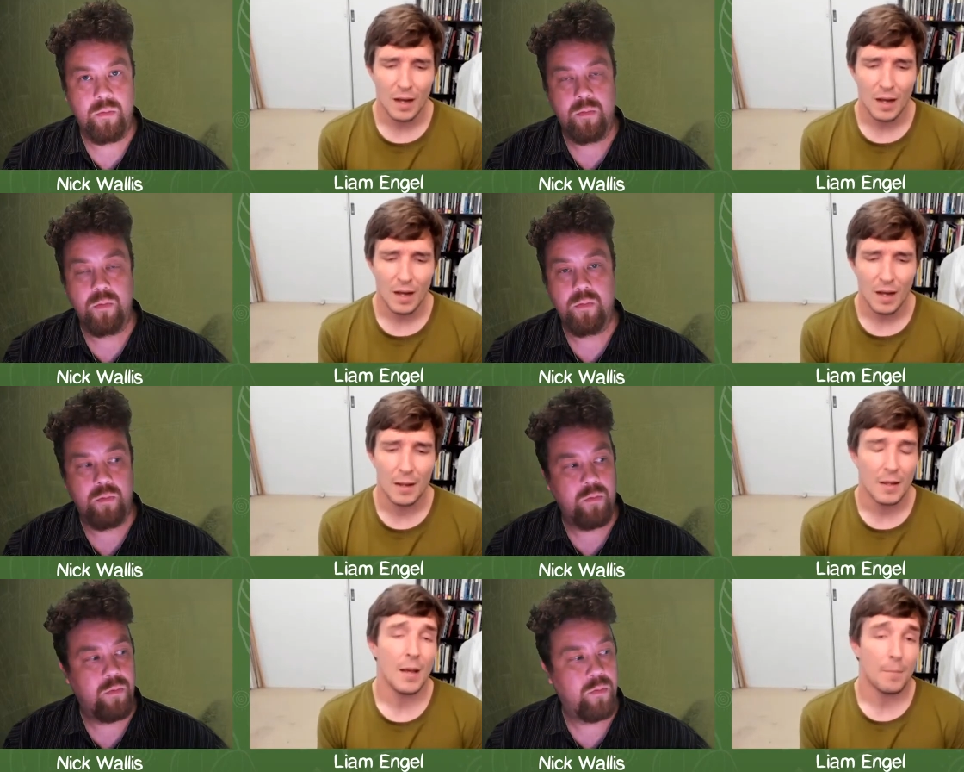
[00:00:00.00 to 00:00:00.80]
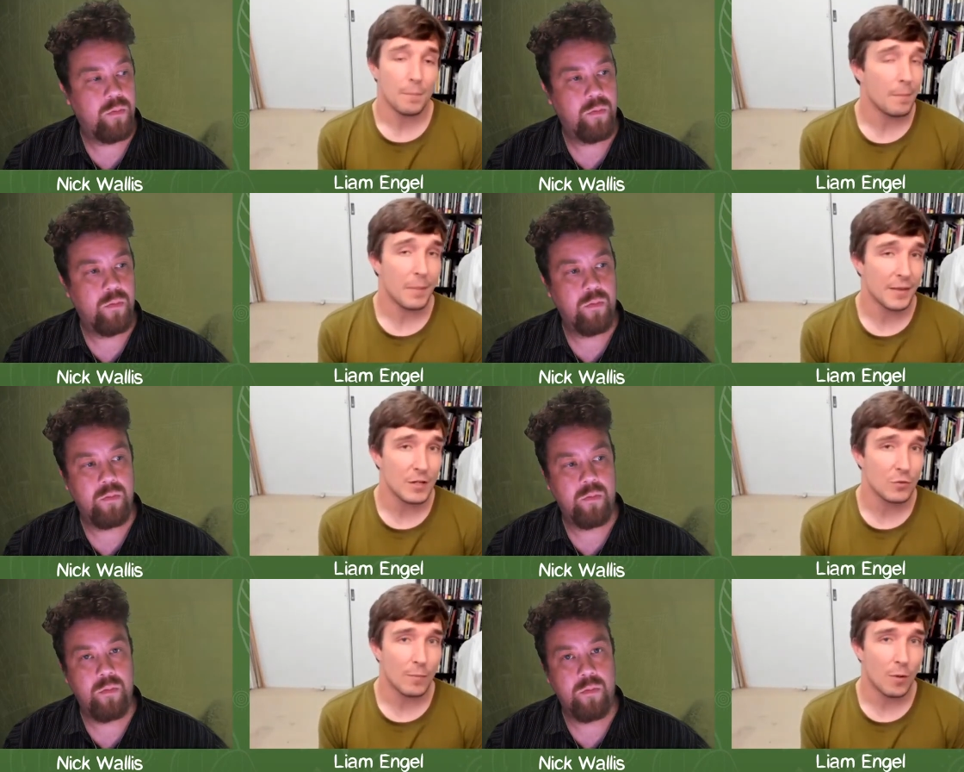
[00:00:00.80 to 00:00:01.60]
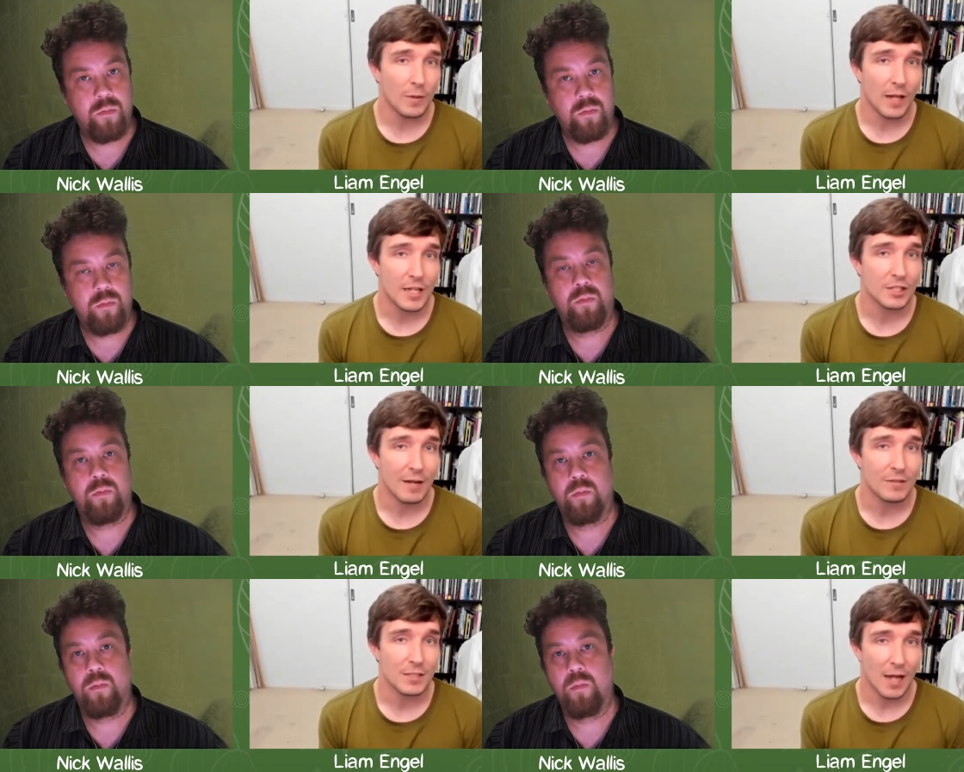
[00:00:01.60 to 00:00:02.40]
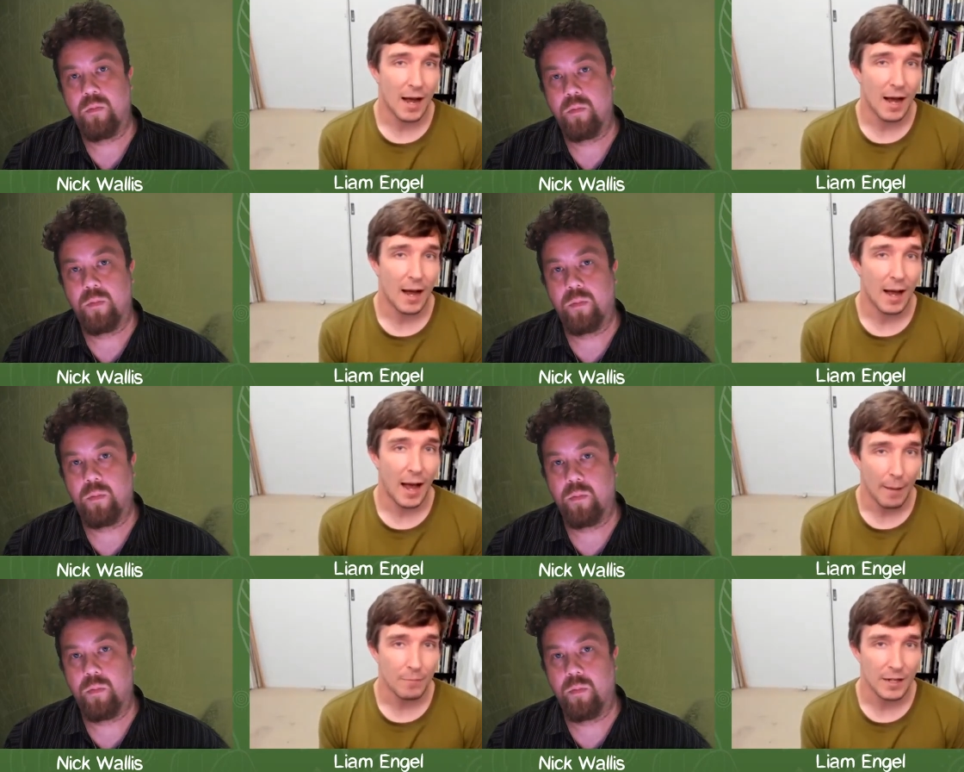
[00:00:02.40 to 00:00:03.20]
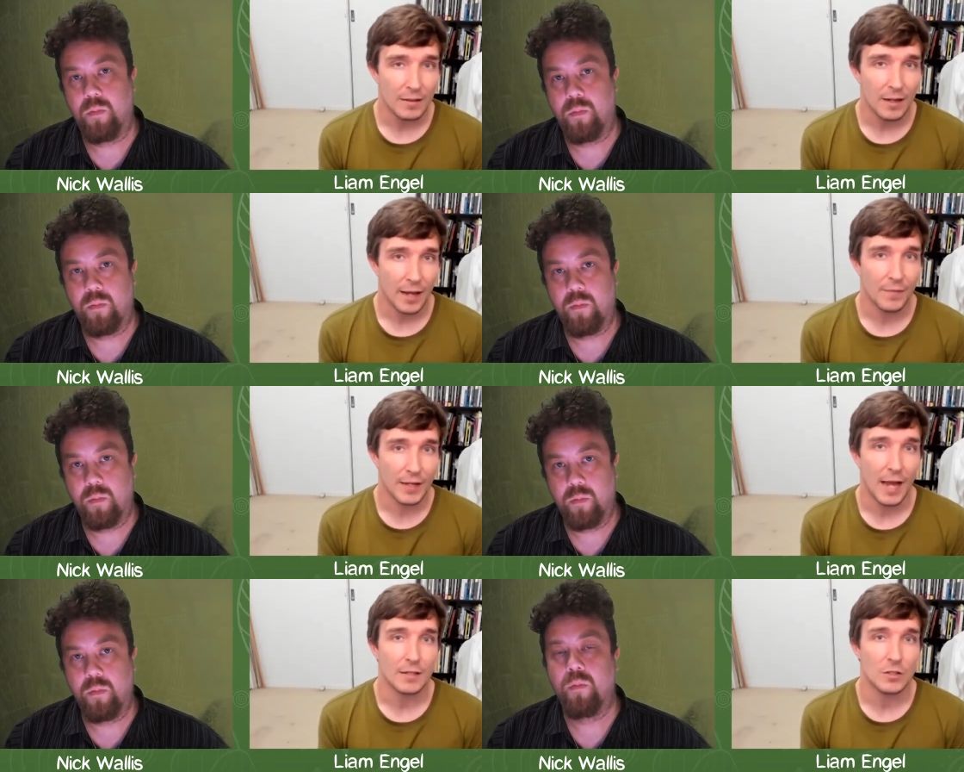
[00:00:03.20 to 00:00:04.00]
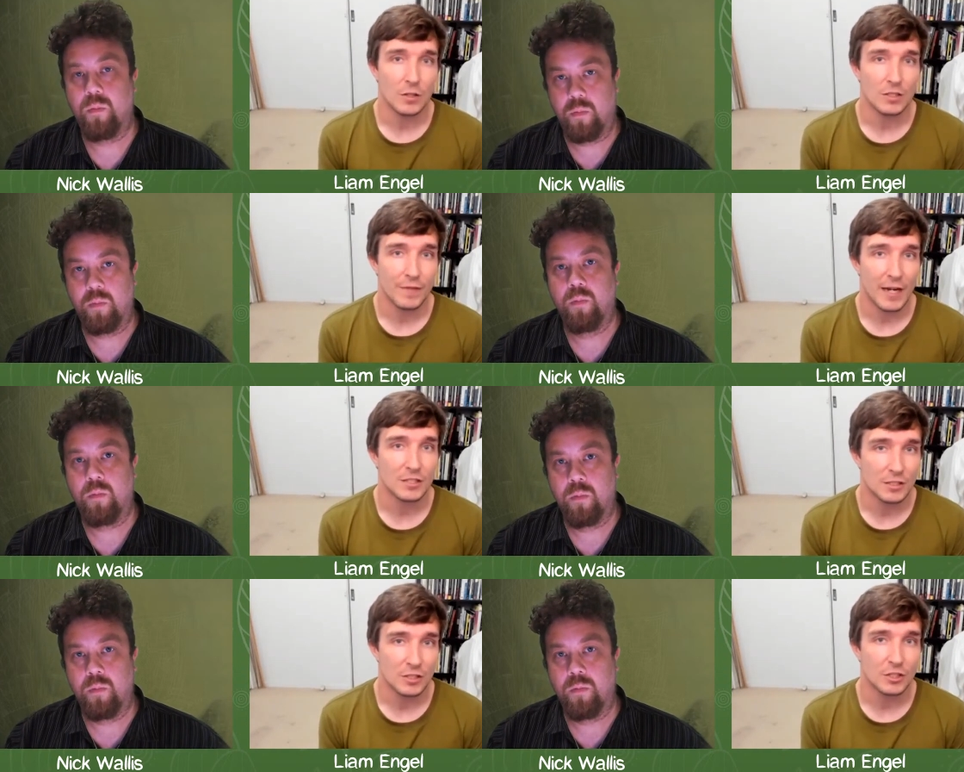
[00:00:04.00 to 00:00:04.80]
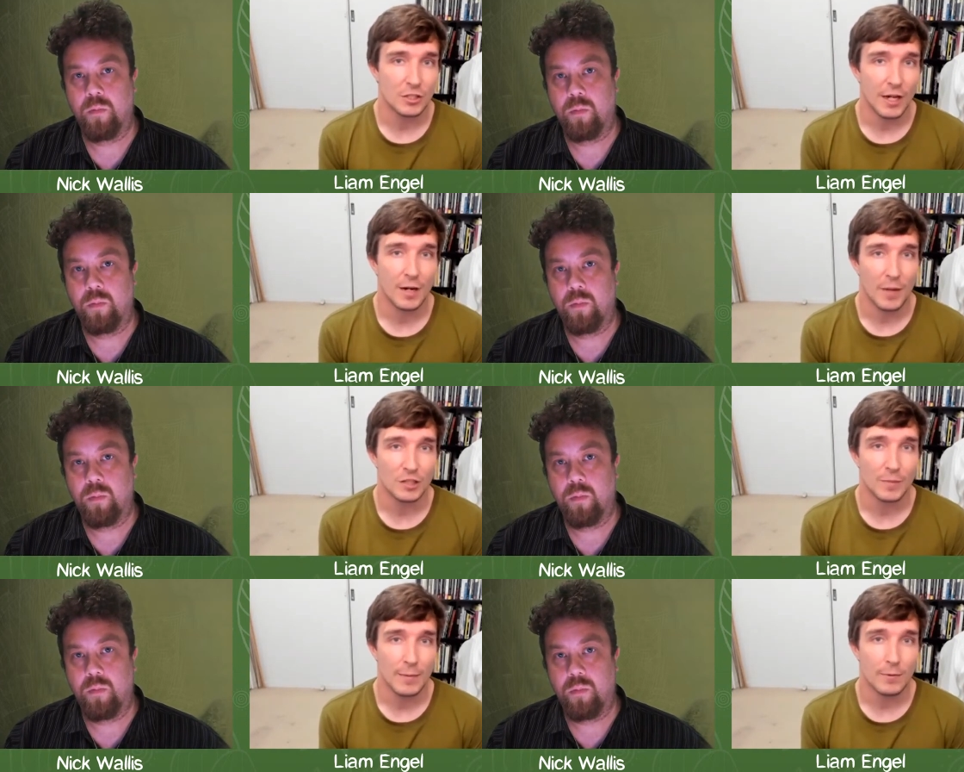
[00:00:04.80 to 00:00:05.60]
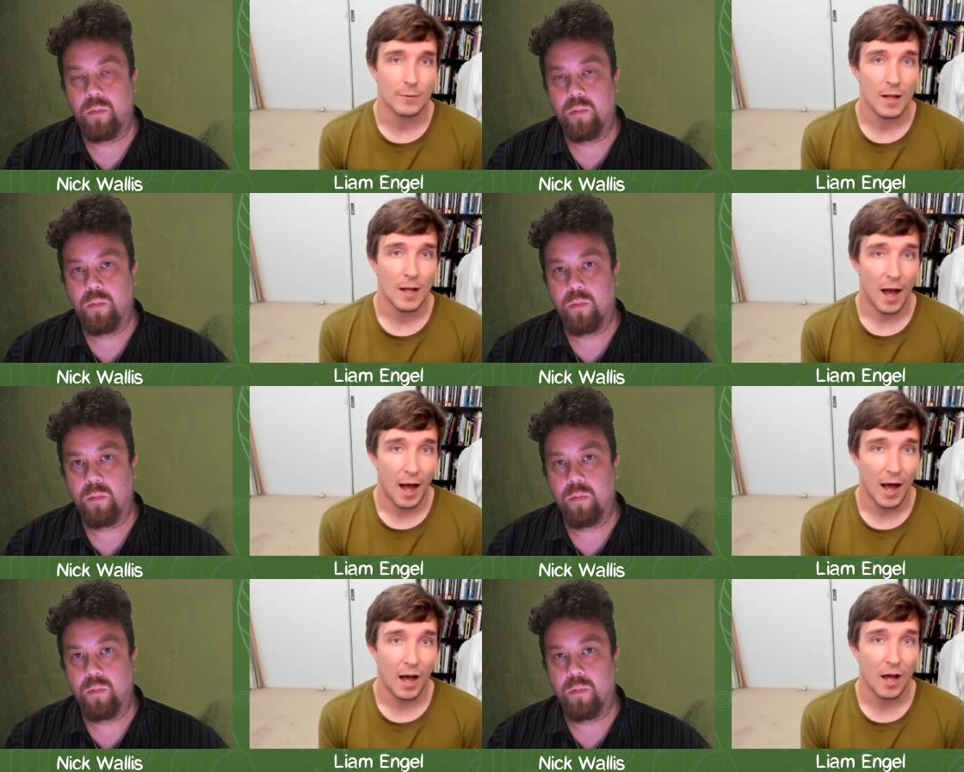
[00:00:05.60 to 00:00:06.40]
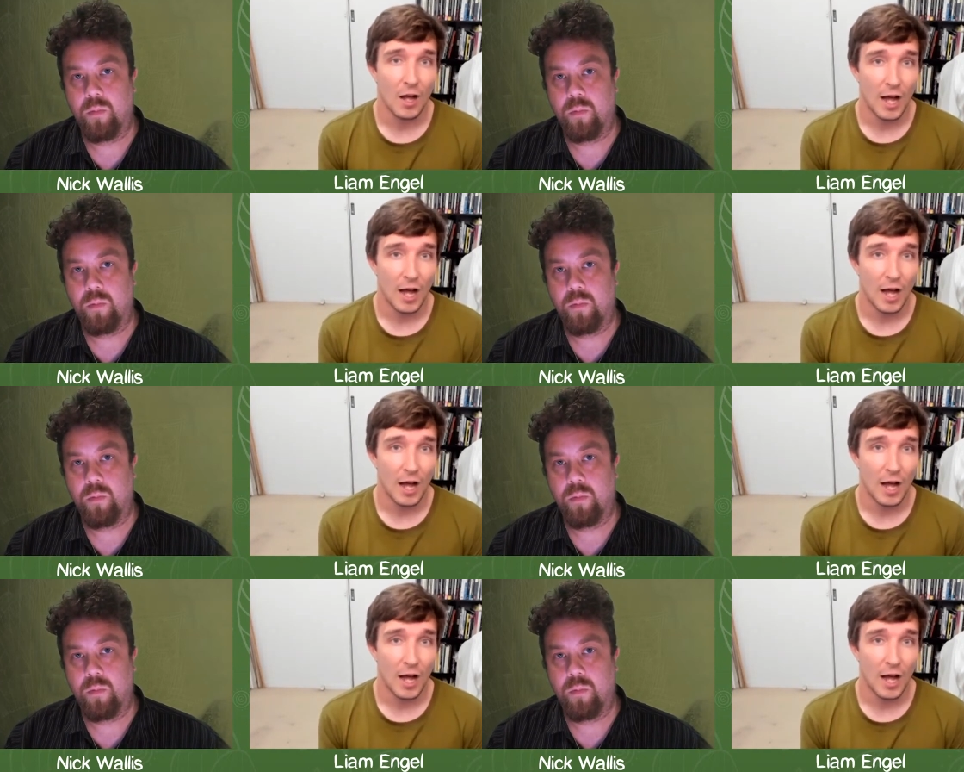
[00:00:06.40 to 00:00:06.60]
Speaker 1: Um, but these repopulation efforts are happening, and the Cactus Conservation Institute and a bunch of people are,